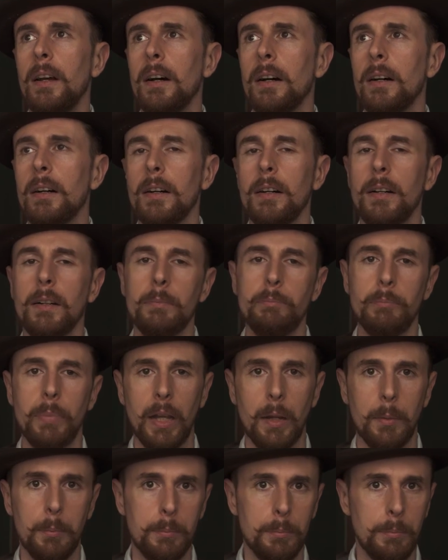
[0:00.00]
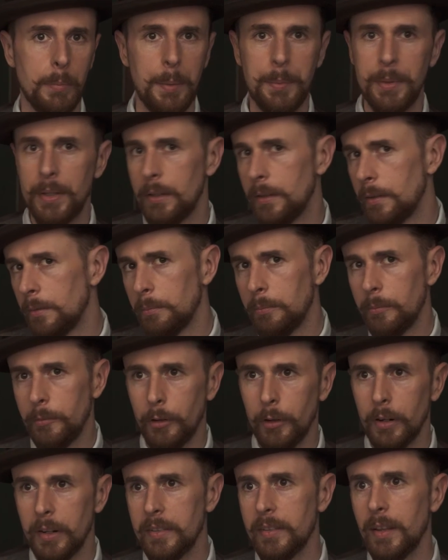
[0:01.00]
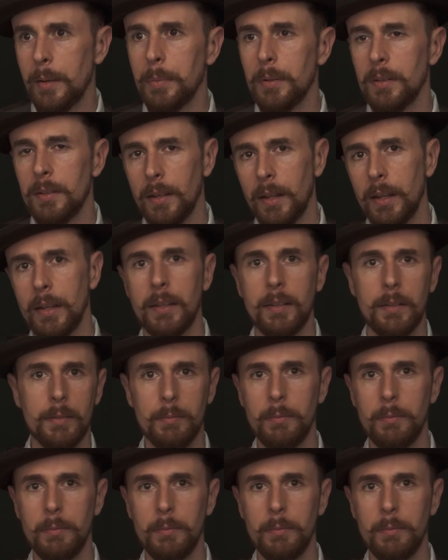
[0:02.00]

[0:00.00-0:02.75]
Yeah, maybe for example like